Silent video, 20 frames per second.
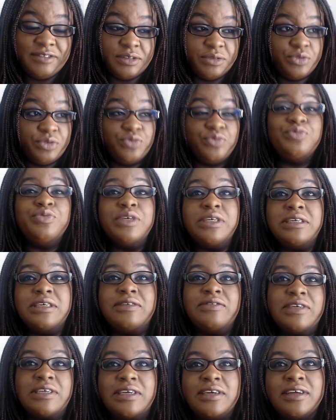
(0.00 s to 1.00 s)
It was
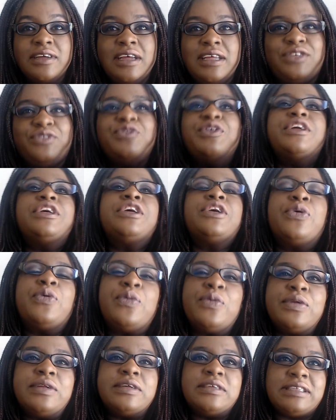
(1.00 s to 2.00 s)
it's really
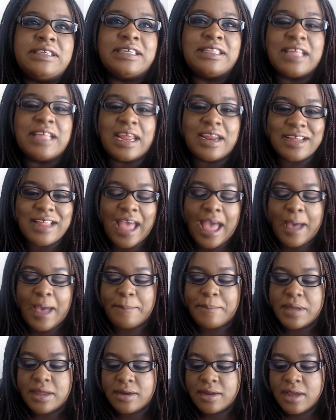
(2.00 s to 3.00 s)
cool to see that it
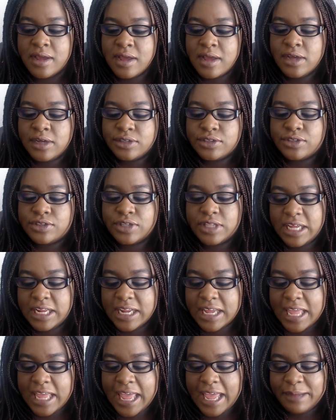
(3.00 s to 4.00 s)
happened. So then
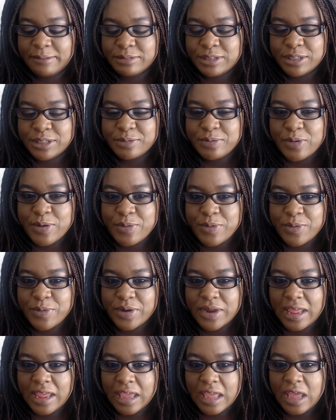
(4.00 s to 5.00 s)
it came to the point where we're
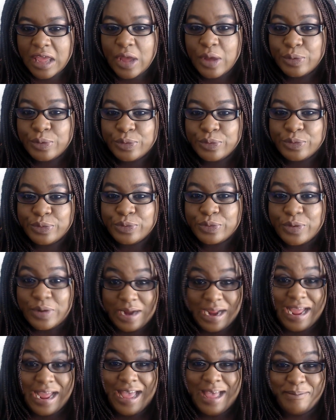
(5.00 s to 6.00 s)
like, oh
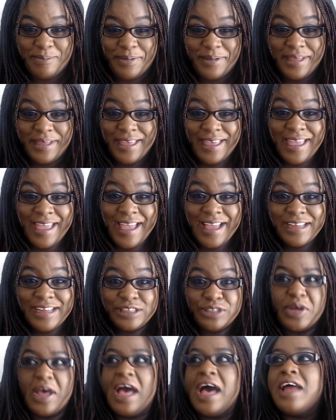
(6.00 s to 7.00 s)
crap,
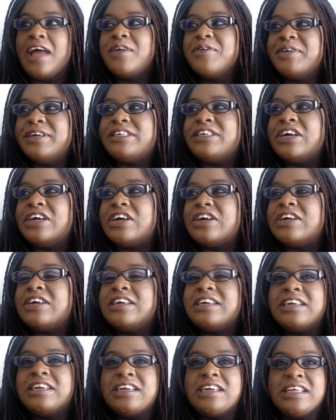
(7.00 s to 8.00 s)
so how do we
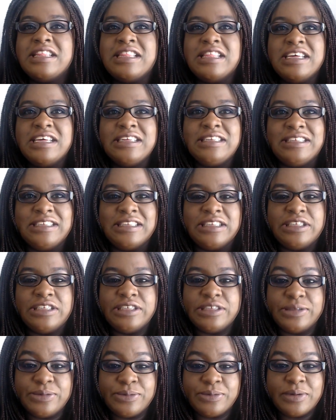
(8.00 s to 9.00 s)
turn this
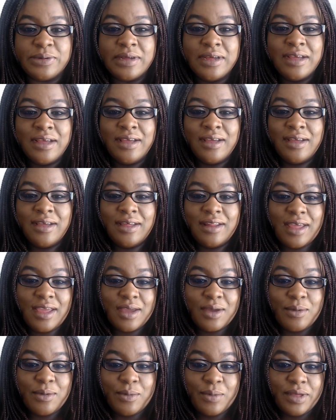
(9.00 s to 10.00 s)
into
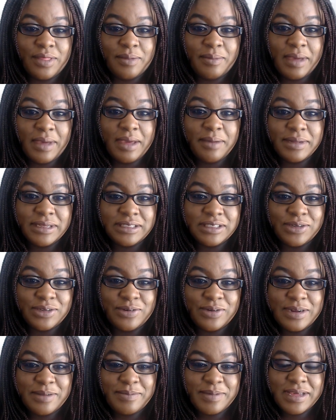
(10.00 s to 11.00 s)
like where the baby's
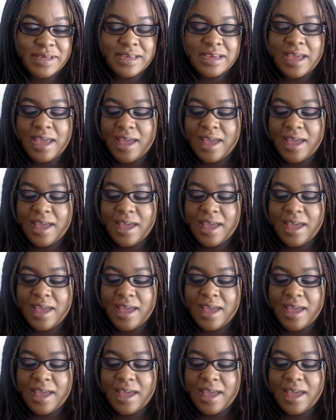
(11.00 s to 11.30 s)
going to be?